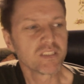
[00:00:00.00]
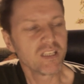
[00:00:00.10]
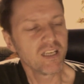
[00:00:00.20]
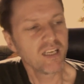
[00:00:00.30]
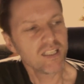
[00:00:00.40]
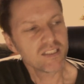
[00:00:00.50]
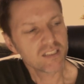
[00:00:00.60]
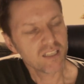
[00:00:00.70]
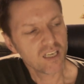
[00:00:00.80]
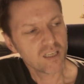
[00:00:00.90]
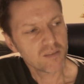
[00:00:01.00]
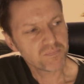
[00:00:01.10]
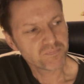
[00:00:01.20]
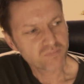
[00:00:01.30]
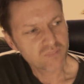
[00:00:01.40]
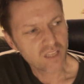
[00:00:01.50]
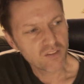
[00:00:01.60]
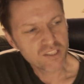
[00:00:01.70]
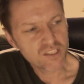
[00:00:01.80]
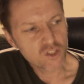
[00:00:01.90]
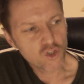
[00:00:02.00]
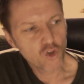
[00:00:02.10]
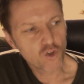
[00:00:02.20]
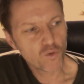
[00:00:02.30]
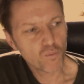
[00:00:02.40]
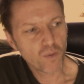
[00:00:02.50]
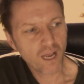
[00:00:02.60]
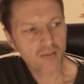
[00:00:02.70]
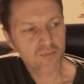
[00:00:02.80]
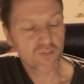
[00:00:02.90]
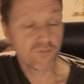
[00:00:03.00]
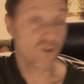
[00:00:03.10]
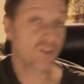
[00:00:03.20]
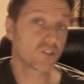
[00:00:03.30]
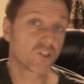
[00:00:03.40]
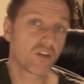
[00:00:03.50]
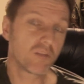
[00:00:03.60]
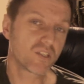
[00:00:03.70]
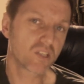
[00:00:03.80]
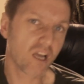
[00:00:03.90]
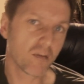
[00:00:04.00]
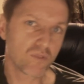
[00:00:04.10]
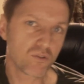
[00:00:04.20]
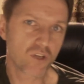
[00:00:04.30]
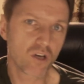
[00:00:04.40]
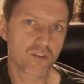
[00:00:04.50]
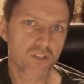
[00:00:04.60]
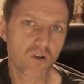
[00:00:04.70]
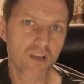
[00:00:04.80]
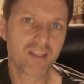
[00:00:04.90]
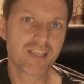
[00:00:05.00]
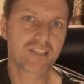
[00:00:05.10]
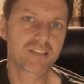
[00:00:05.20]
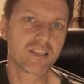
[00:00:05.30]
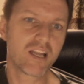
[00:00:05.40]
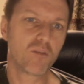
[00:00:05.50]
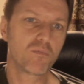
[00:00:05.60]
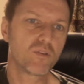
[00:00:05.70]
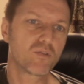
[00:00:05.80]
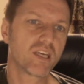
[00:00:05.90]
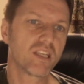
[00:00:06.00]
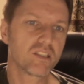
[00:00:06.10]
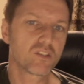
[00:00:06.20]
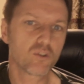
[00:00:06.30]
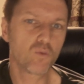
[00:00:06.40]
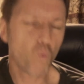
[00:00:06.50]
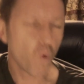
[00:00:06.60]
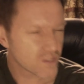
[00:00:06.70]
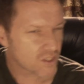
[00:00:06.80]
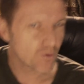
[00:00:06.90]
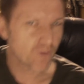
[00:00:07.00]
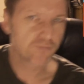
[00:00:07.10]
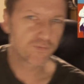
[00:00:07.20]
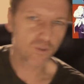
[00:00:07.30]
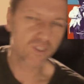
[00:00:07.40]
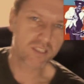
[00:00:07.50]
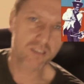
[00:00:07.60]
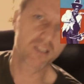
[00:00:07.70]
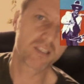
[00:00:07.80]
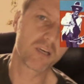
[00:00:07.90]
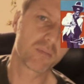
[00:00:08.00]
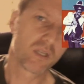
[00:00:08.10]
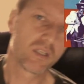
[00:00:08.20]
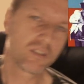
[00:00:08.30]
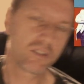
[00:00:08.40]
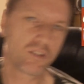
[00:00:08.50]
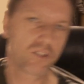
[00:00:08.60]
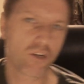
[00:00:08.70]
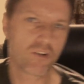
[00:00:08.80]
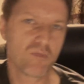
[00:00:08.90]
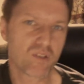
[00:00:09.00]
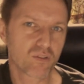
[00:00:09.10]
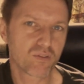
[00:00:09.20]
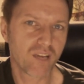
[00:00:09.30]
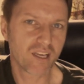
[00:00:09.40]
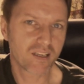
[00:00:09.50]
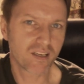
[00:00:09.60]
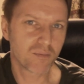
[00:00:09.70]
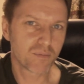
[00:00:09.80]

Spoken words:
And this is not perhaps the first Joni Mitchell album you'd go to. I think it's an album you'd get into once you are fully signed up to the Joni Mitchell fan club.